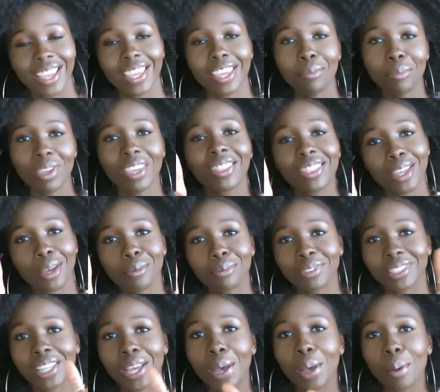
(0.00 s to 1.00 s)
give me a
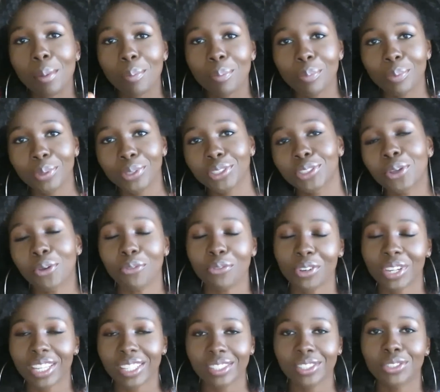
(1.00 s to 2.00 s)
thumbs up. Don't
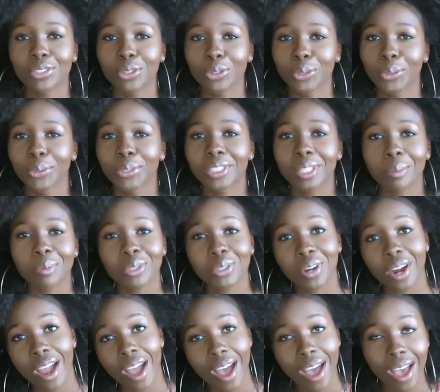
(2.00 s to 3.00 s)
forget to
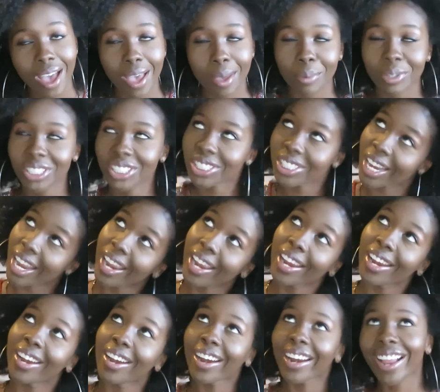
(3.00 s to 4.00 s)
subscribe and
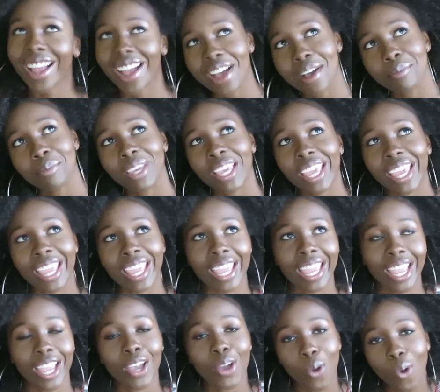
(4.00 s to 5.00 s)
share, comment,
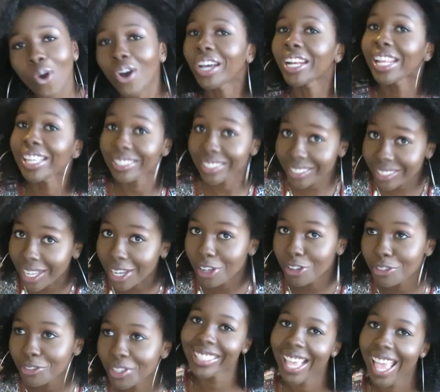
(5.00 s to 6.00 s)
and all that
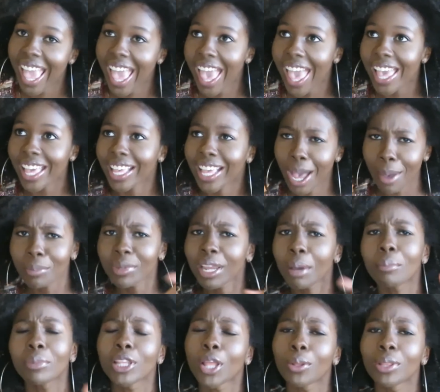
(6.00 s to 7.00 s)
stuff. Comment
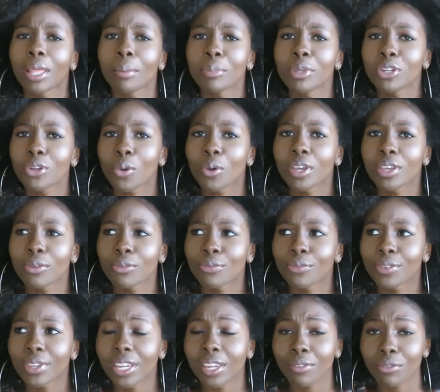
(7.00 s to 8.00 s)
down below, let me know if
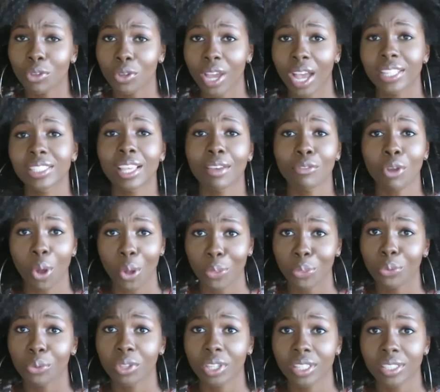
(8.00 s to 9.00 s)
any of you guys have
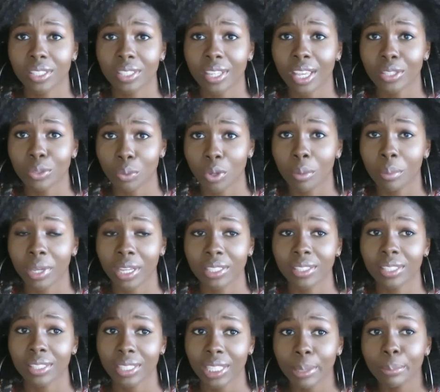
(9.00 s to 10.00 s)
gone through this as well,
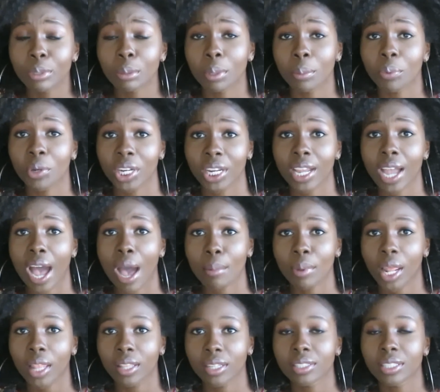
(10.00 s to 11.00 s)
because it seems to be pretty
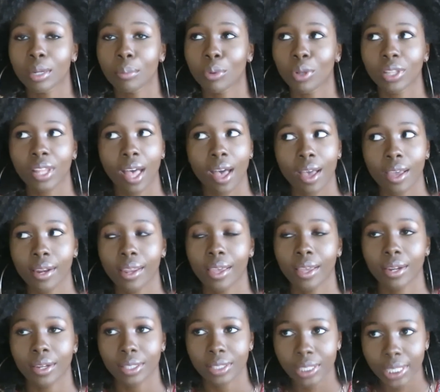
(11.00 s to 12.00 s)
common. I looked it up online,
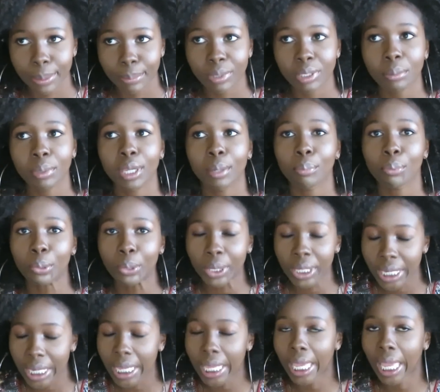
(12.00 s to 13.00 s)
and it seems to be a
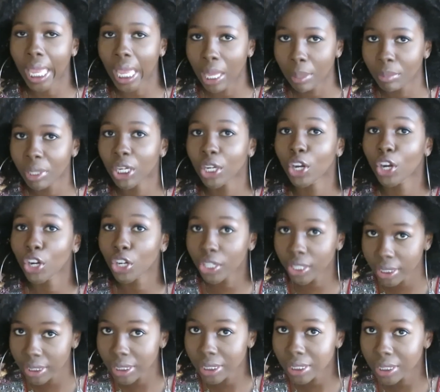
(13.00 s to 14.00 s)
pretty common
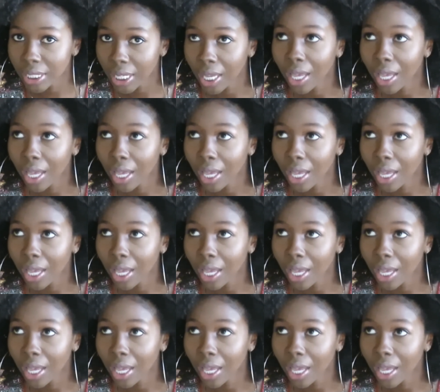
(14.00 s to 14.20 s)
occurrence